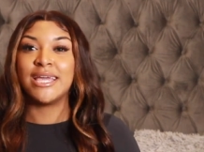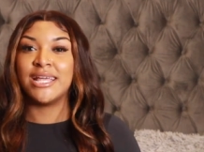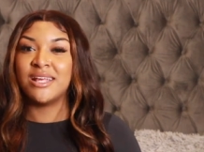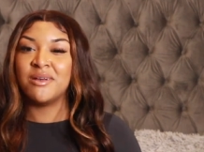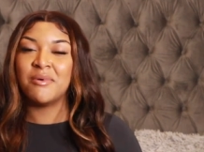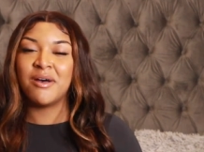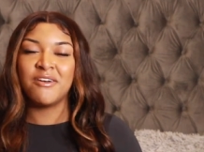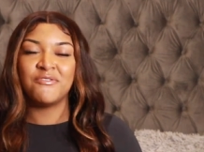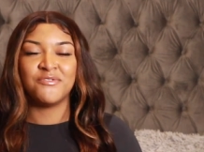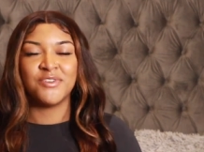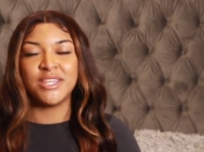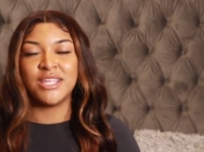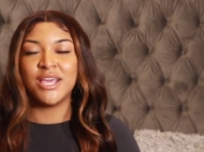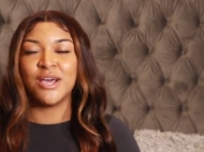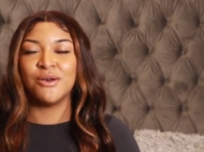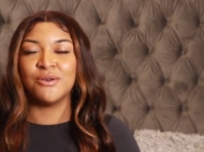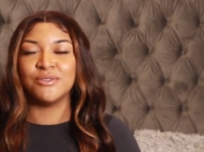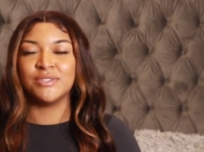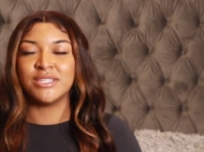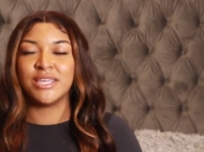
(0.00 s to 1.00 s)
any of my
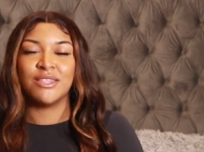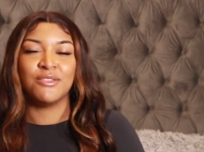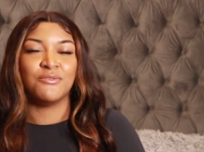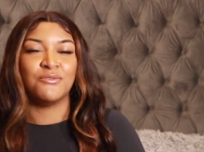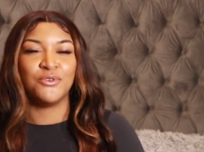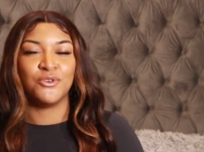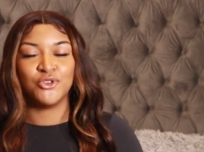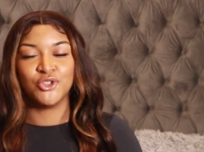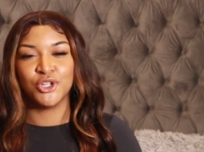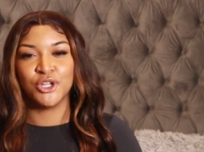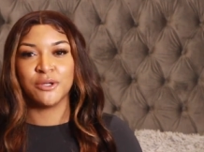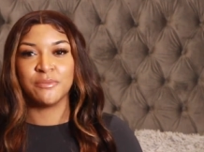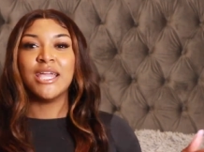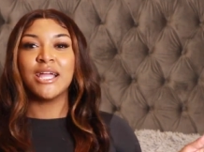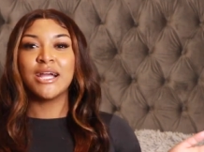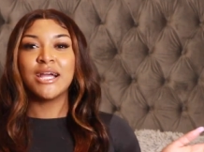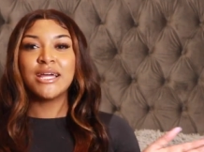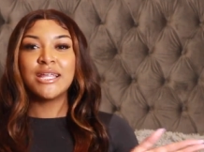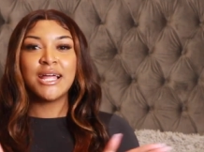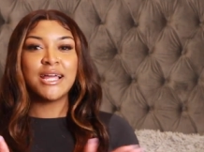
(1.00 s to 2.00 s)
videos in the future
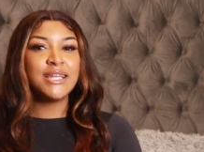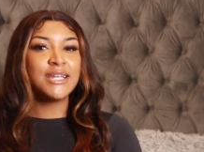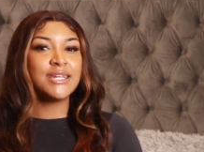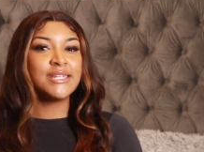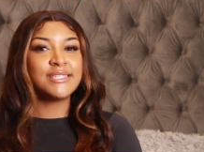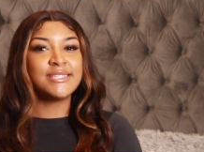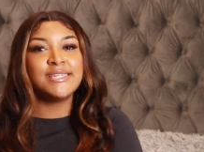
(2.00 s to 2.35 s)
your girl gonna did a